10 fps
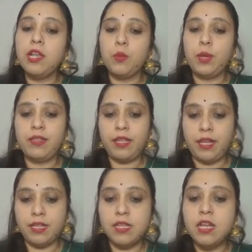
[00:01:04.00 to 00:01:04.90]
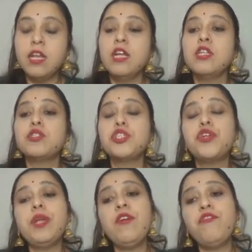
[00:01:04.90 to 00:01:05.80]
living things. So
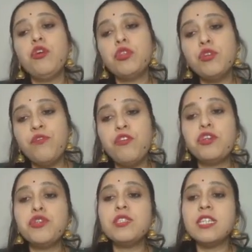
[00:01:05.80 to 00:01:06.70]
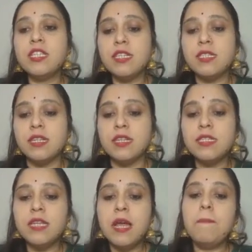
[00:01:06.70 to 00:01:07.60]
during
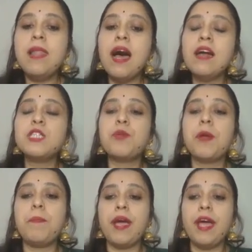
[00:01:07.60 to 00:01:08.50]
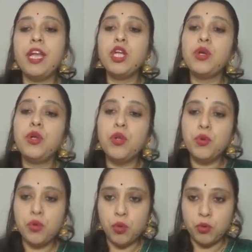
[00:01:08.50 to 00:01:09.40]
photosynthesis, plants prepare
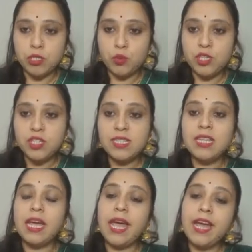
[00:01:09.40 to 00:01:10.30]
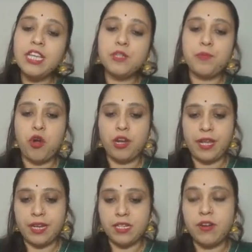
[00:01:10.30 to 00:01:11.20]
glucose, which is the end
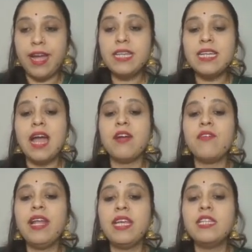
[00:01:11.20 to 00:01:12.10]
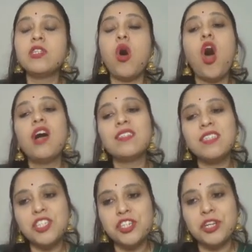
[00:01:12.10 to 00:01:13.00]
product, right? And release
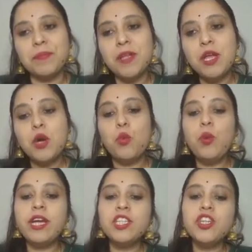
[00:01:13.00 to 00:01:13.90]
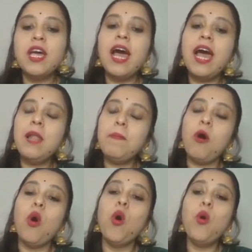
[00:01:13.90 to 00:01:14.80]
oxygen, which help
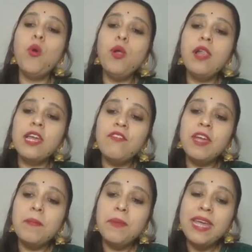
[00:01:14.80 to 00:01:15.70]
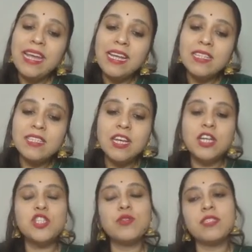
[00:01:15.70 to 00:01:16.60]
all living beings
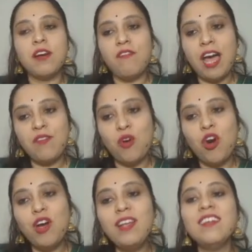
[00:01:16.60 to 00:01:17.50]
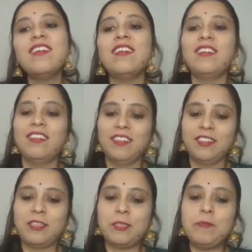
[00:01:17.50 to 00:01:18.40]
to survive on
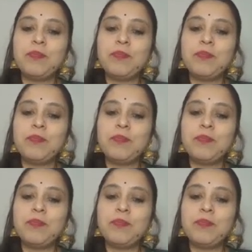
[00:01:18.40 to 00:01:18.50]
earth.